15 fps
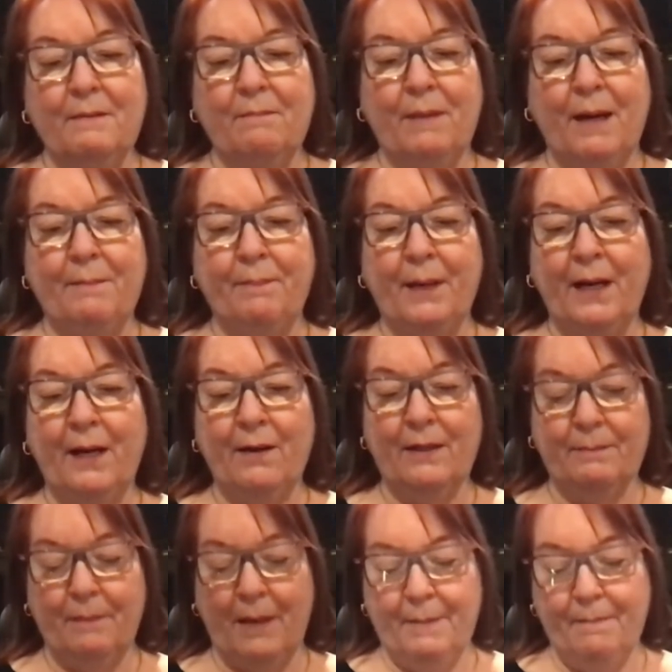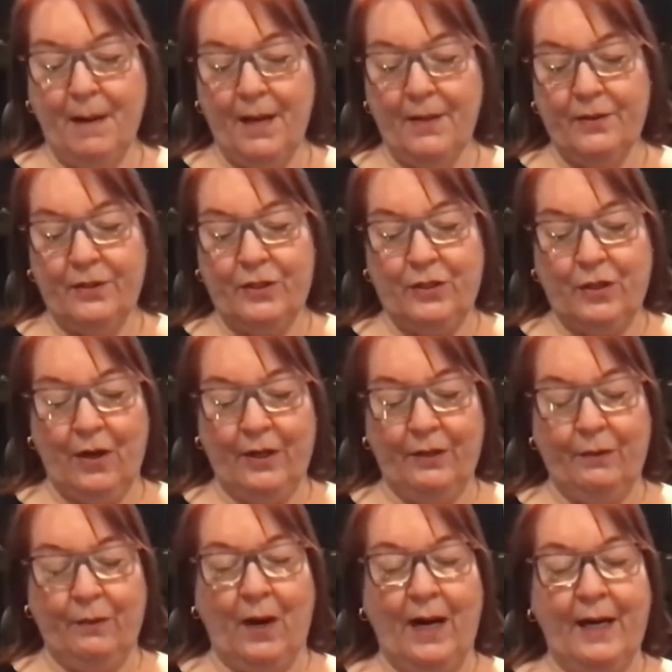My mother
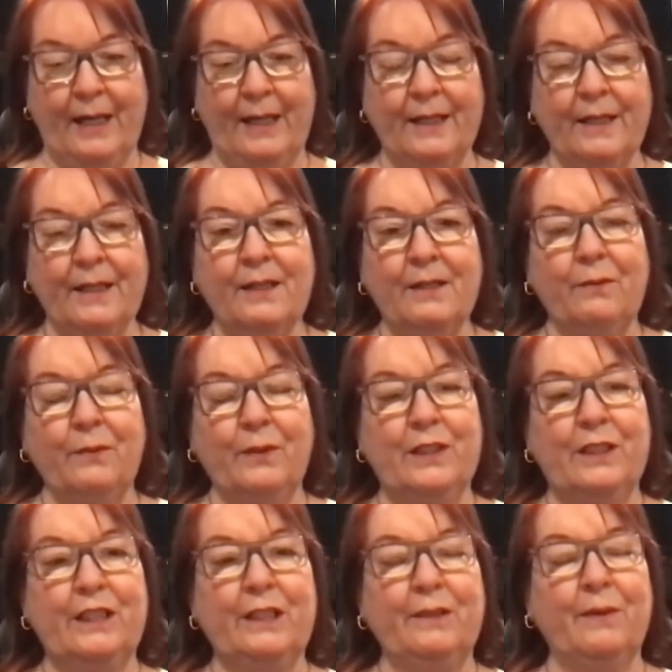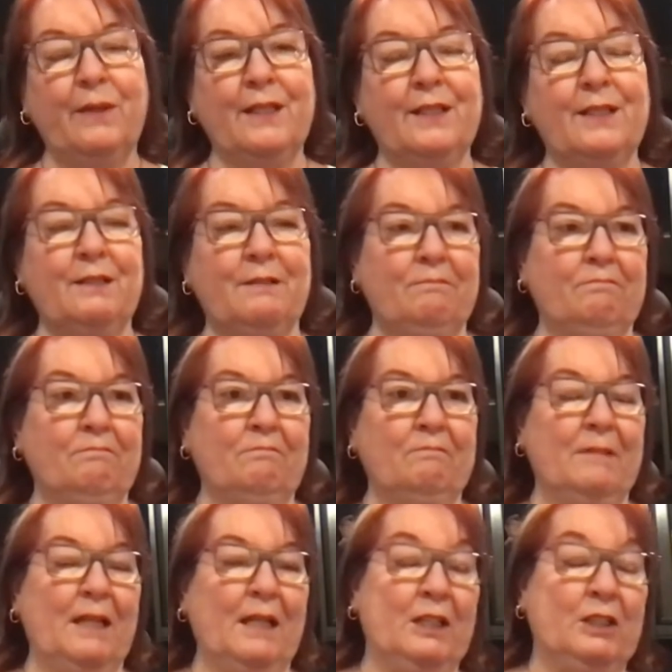started writing when she was
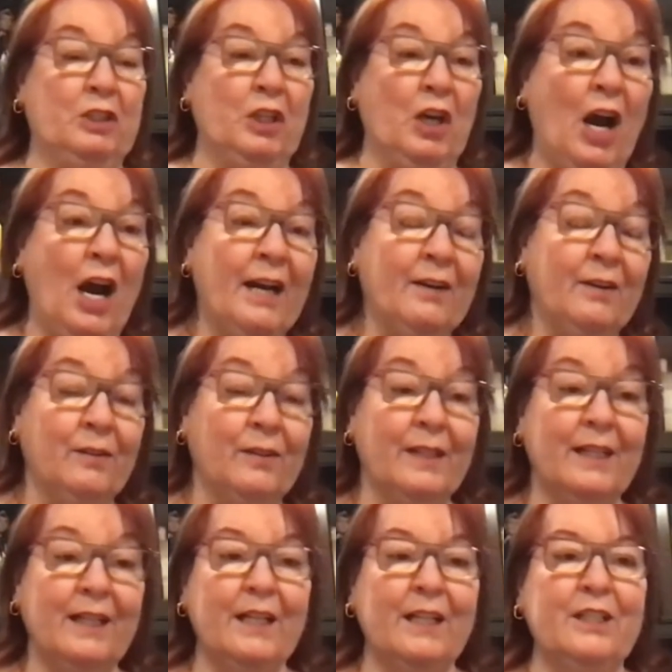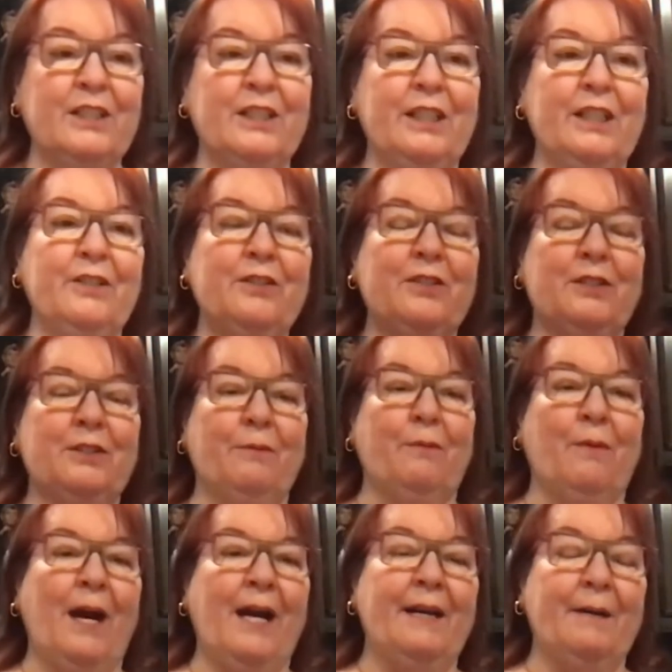a child. She used to
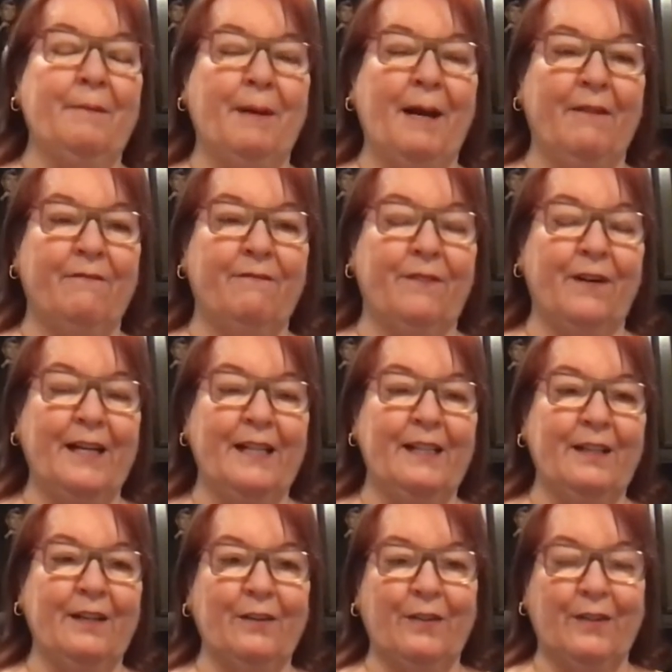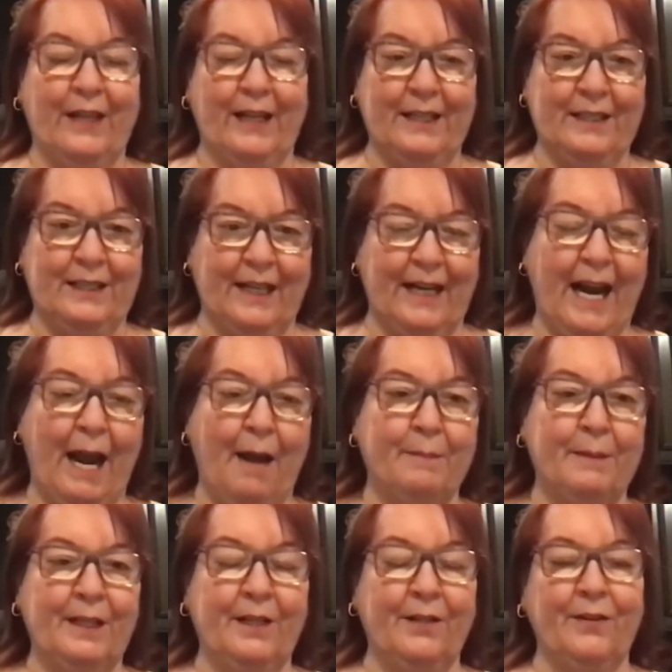write about funny little things that
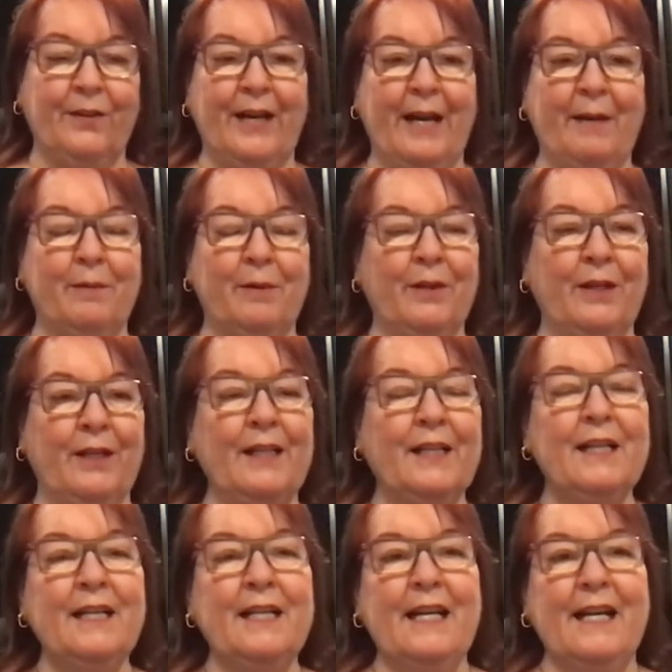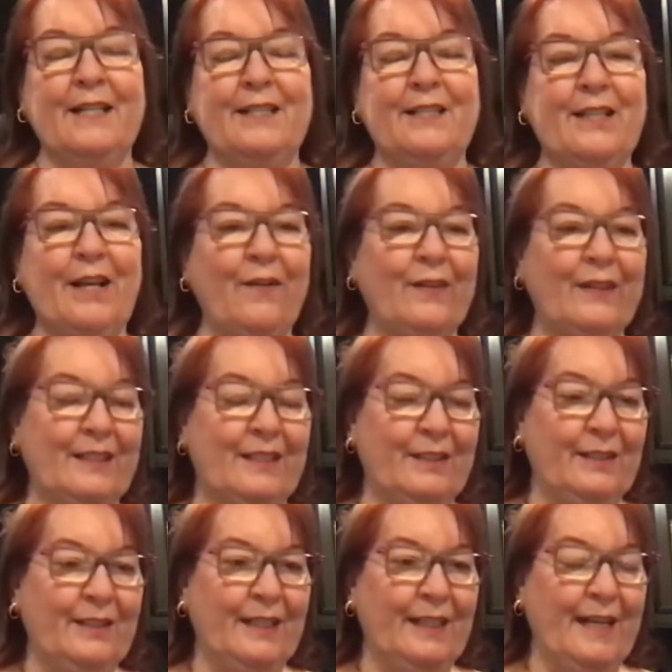happened in her neighborhood and sell it
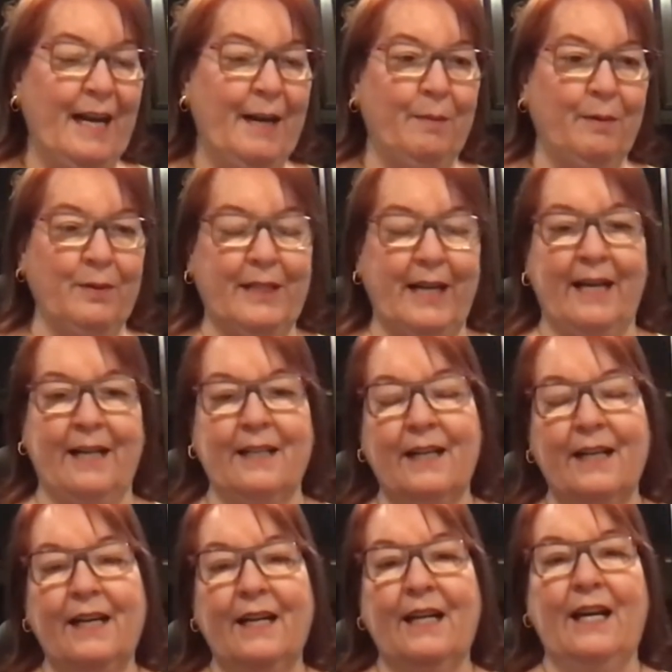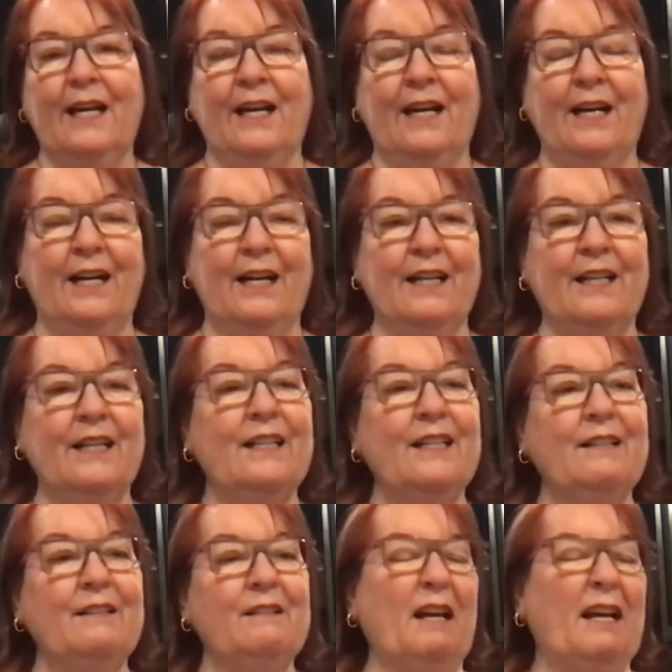to the neighbors at,
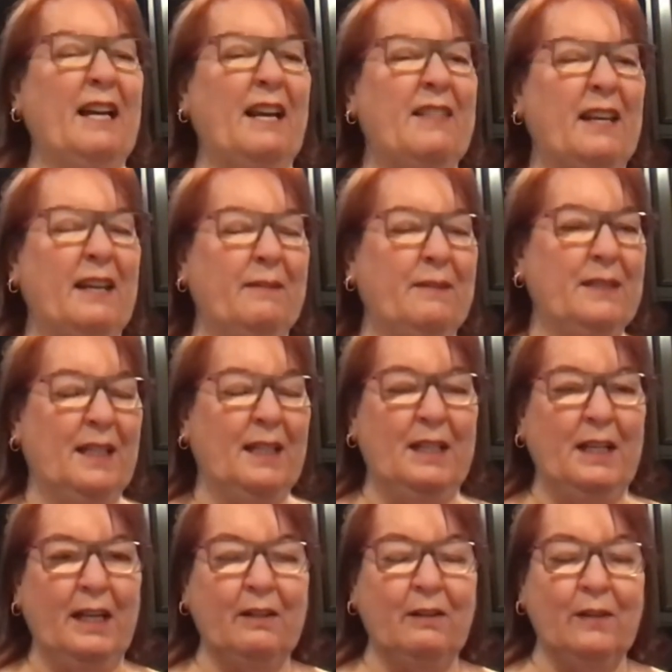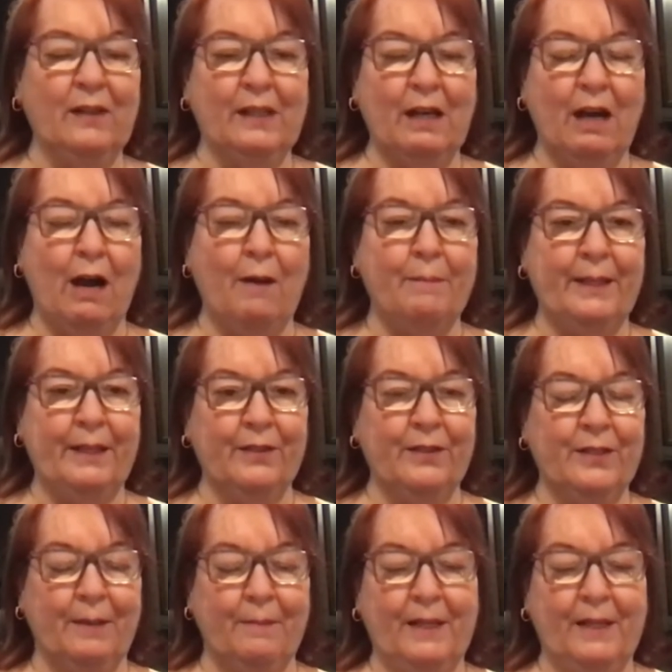like I think it was a nickel a copy or
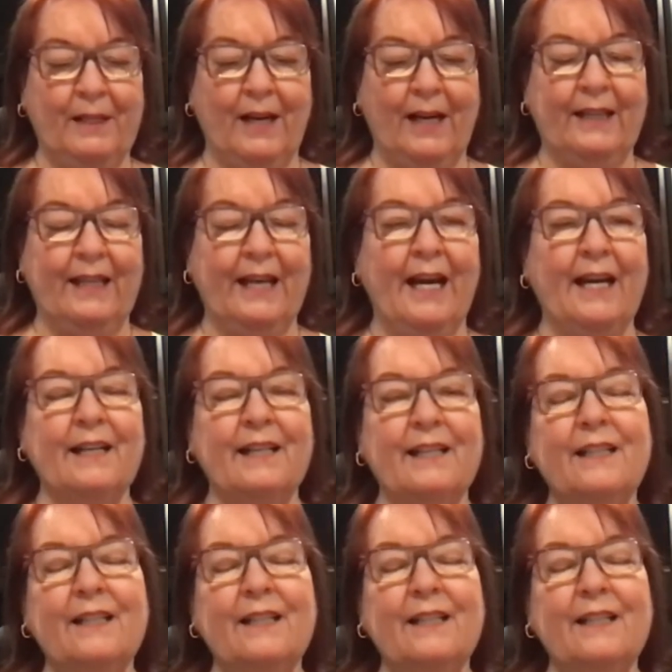something like that.